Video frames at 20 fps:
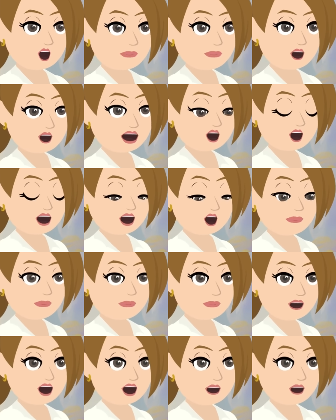within
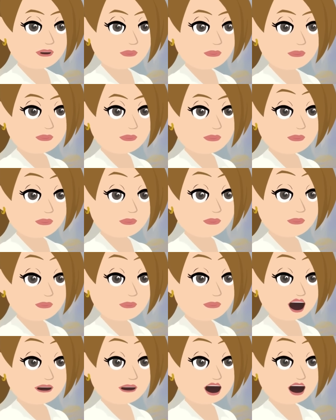myself,
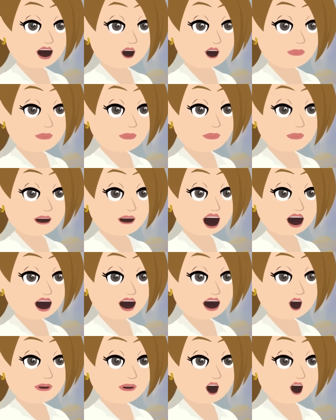to be
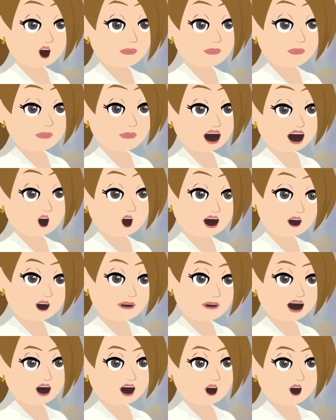ready to ebb and
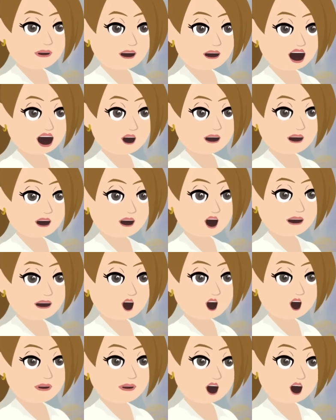flow with the other things that
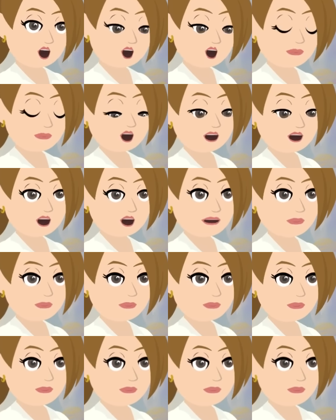are coming to me.